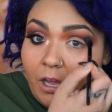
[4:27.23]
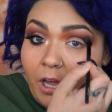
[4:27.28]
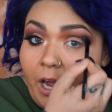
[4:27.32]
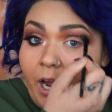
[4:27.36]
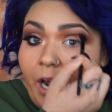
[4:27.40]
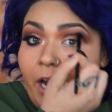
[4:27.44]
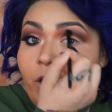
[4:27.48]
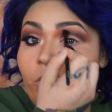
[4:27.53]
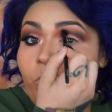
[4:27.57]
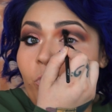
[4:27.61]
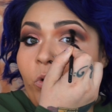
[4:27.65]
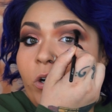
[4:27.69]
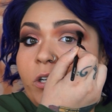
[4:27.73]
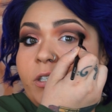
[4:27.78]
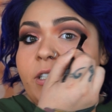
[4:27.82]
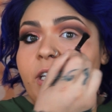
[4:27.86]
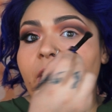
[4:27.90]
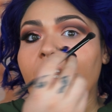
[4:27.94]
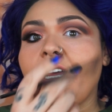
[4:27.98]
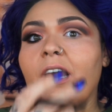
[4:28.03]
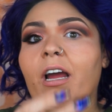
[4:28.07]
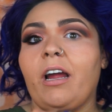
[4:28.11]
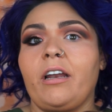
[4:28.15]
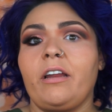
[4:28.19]
And once I
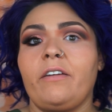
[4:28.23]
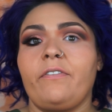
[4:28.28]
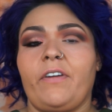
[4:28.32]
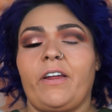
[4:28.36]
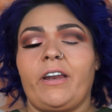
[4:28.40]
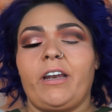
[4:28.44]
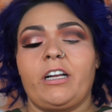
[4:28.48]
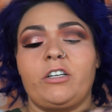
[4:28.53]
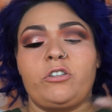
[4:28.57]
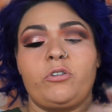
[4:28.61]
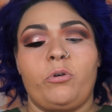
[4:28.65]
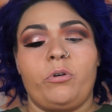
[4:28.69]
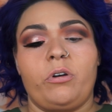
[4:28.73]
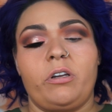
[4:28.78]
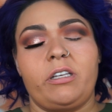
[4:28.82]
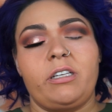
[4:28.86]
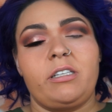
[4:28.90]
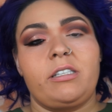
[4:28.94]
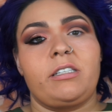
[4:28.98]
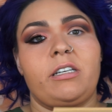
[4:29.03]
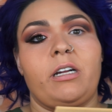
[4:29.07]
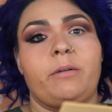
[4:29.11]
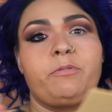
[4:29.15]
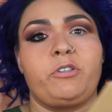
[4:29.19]
I totally
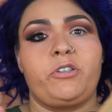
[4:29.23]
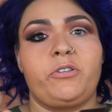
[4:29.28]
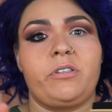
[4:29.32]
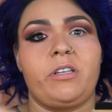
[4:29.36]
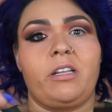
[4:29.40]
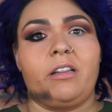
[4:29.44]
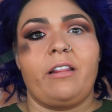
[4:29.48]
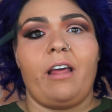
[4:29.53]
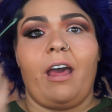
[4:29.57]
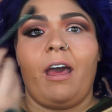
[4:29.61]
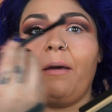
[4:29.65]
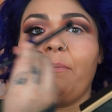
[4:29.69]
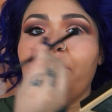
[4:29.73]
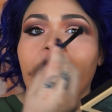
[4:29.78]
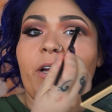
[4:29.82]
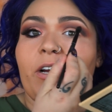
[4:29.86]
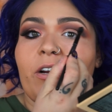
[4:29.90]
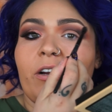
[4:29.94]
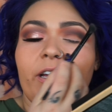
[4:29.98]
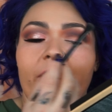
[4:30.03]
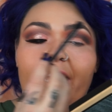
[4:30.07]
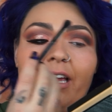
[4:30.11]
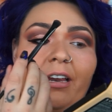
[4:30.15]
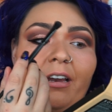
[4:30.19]
stopped using that mirror
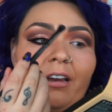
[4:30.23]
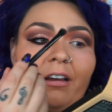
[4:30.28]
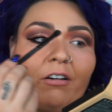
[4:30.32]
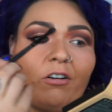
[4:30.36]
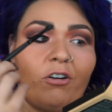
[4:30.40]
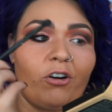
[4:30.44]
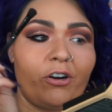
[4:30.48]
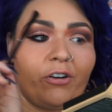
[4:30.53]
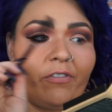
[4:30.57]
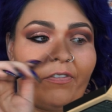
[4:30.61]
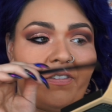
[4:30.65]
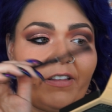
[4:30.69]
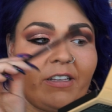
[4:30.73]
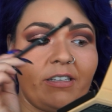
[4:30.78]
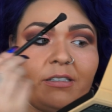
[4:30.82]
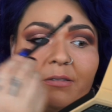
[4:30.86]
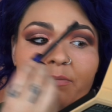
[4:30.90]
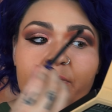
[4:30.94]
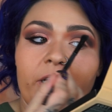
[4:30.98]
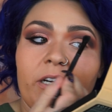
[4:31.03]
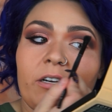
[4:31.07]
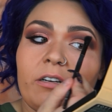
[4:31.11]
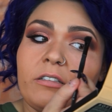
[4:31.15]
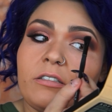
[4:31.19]
again, or this
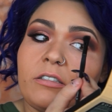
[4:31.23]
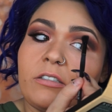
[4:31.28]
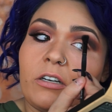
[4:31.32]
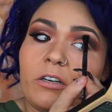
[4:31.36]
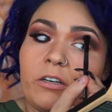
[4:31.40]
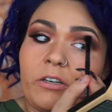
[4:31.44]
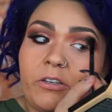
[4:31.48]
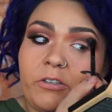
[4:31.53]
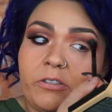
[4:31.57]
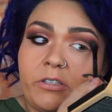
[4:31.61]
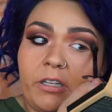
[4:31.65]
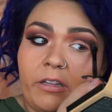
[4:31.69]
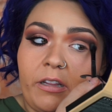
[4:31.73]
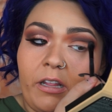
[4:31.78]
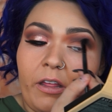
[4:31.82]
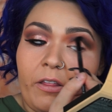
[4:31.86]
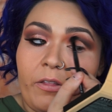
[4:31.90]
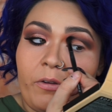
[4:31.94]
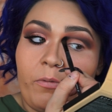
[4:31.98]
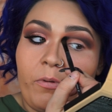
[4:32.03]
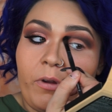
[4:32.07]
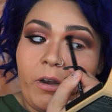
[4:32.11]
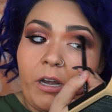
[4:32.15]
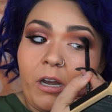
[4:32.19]
mirror, and start using the other
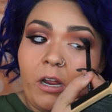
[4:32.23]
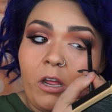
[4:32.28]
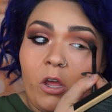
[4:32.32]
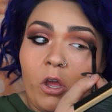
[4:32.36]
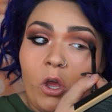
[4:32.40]
one.